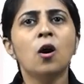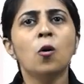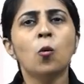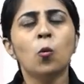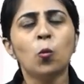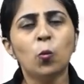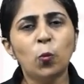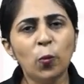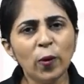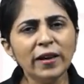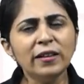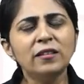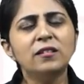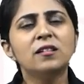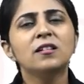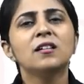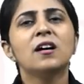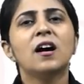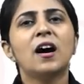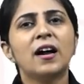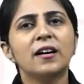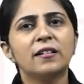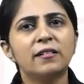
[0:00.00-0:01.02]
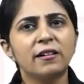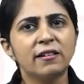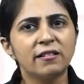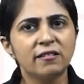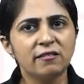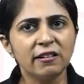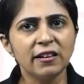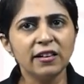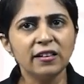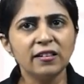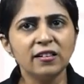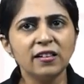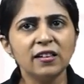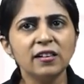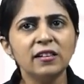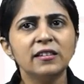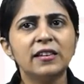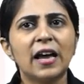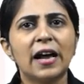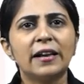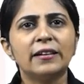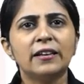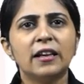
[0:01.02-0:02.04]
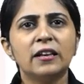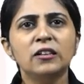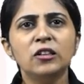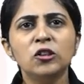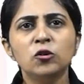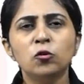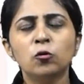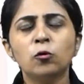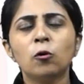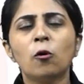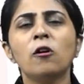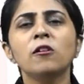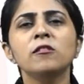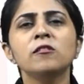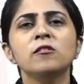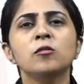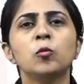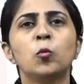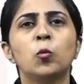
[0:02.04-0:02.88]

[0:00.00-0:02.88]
with a restriction that the neurons